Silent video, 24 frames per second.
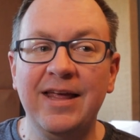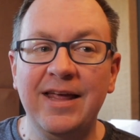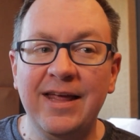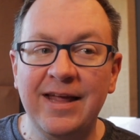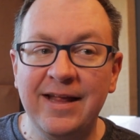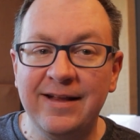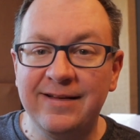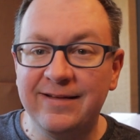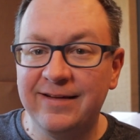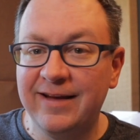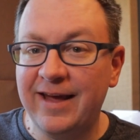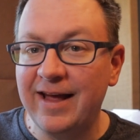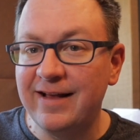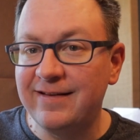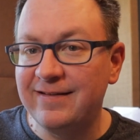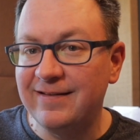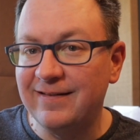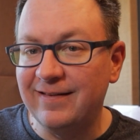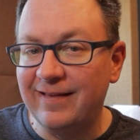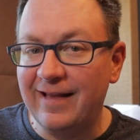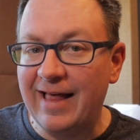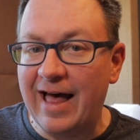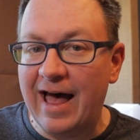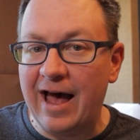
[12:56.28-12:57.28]
it
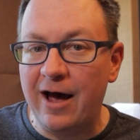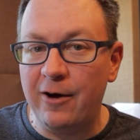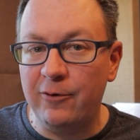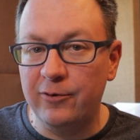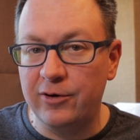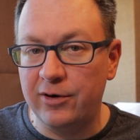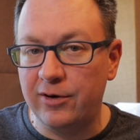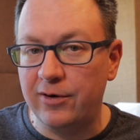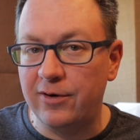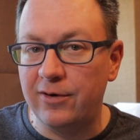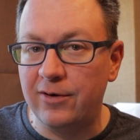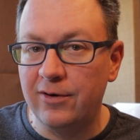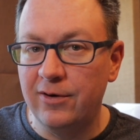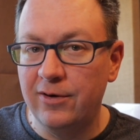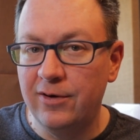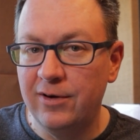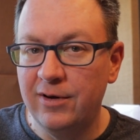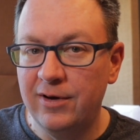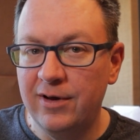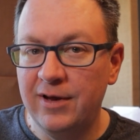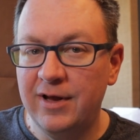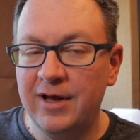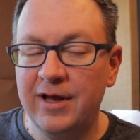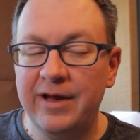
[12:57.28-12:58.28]
gets louder
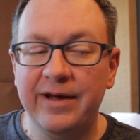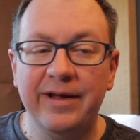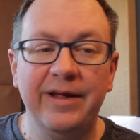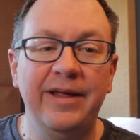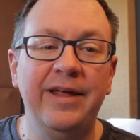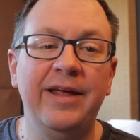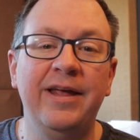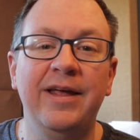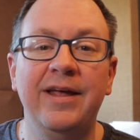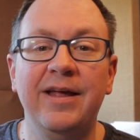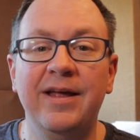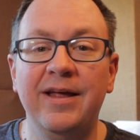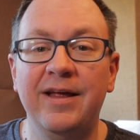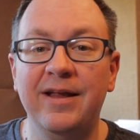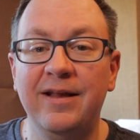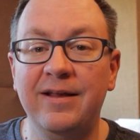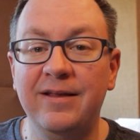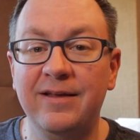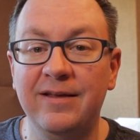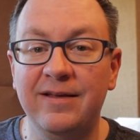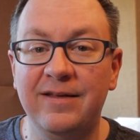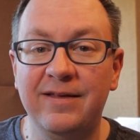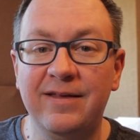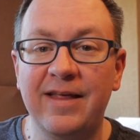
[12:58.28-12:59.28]

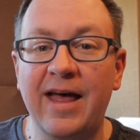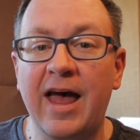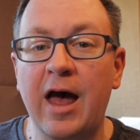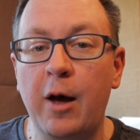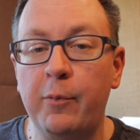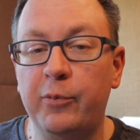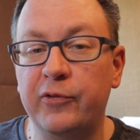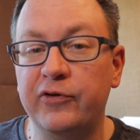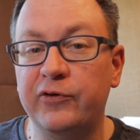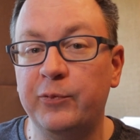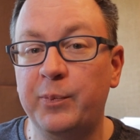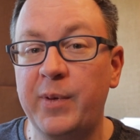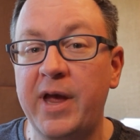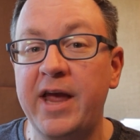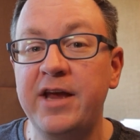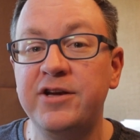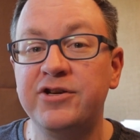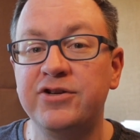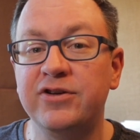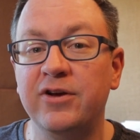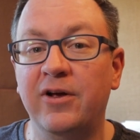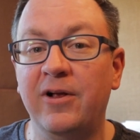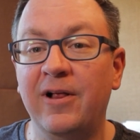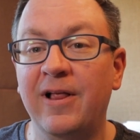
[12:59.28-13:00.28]
in the Apple
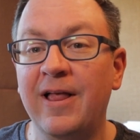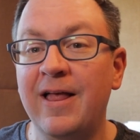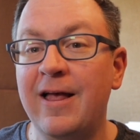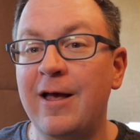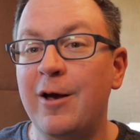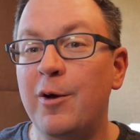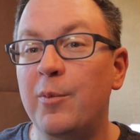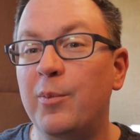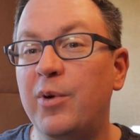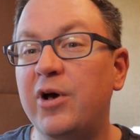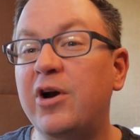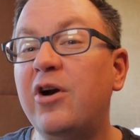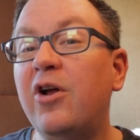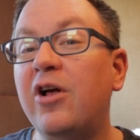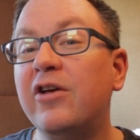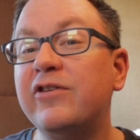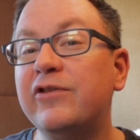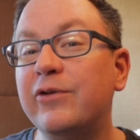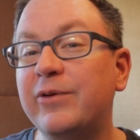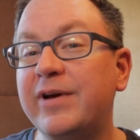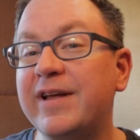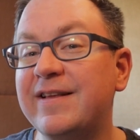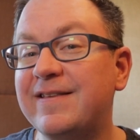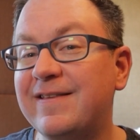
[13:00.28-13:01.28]
Spatial, but it
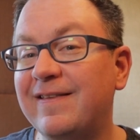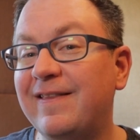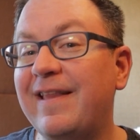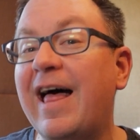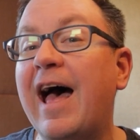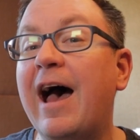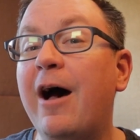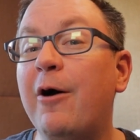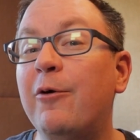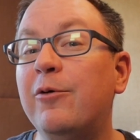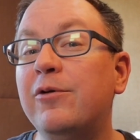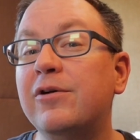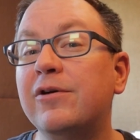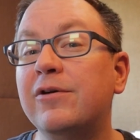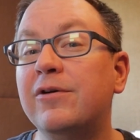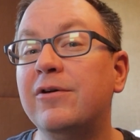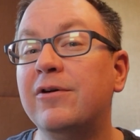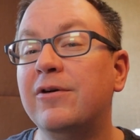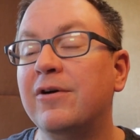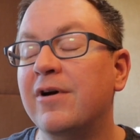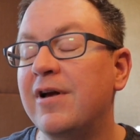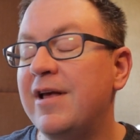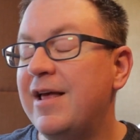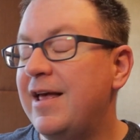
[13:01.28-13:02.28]
also gets
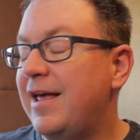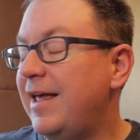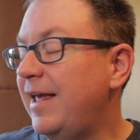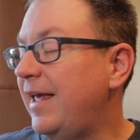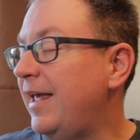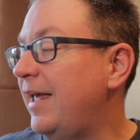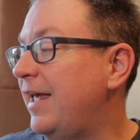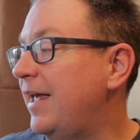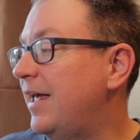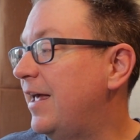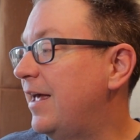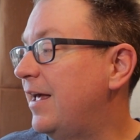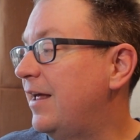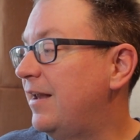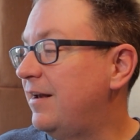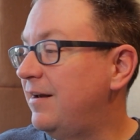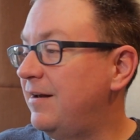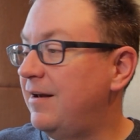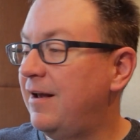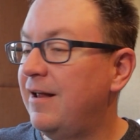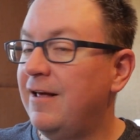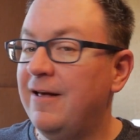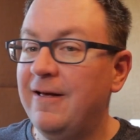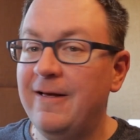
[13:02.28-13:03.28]
louder
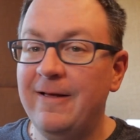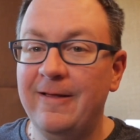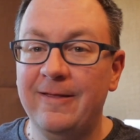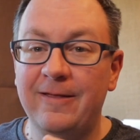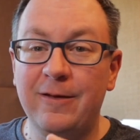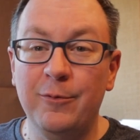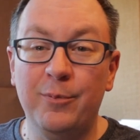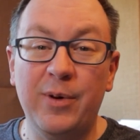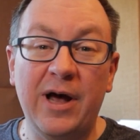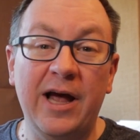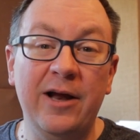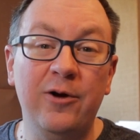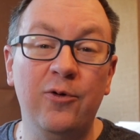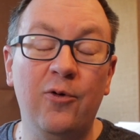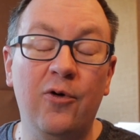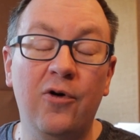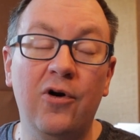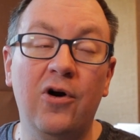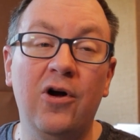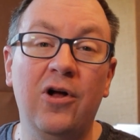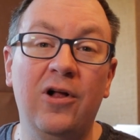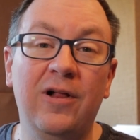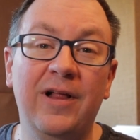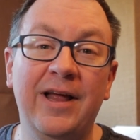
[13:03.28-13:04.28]
in the
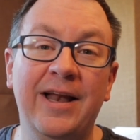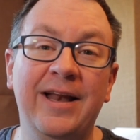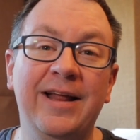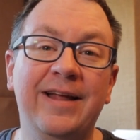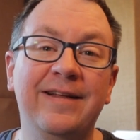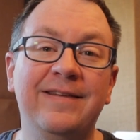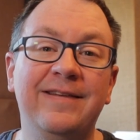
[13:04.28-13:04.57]
binaural, and it